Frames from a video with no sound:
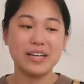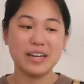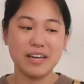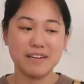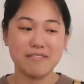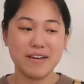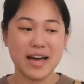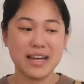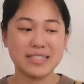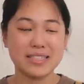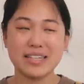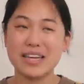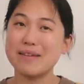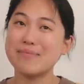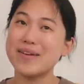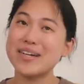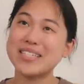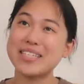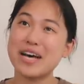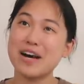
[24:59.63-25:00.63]
invest
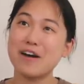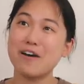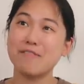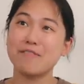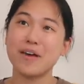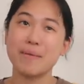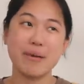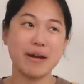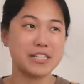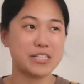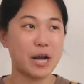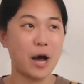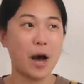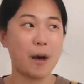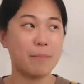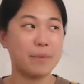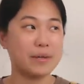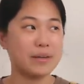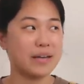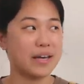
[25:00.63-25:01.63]
in myself, in my
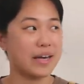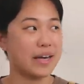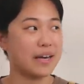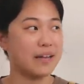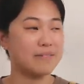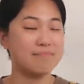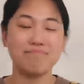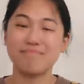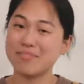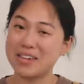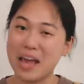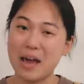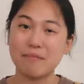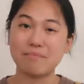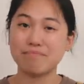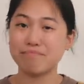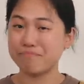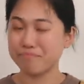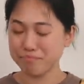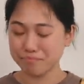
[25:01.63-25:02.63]
shop, and yeah,
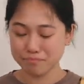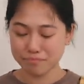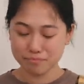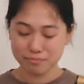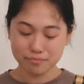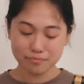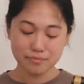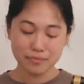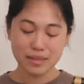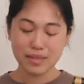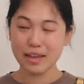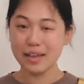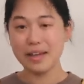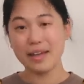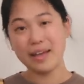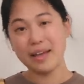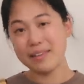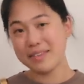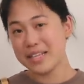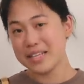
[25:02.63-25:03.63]

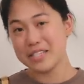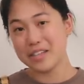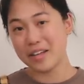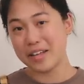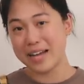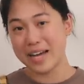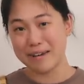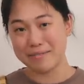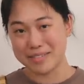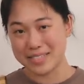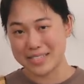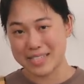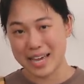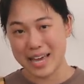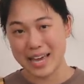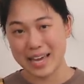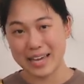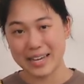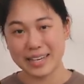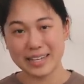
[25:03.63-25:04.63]
that's all I have to
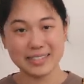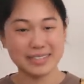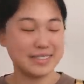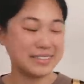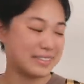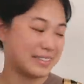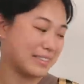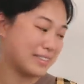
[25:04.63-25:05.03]
say.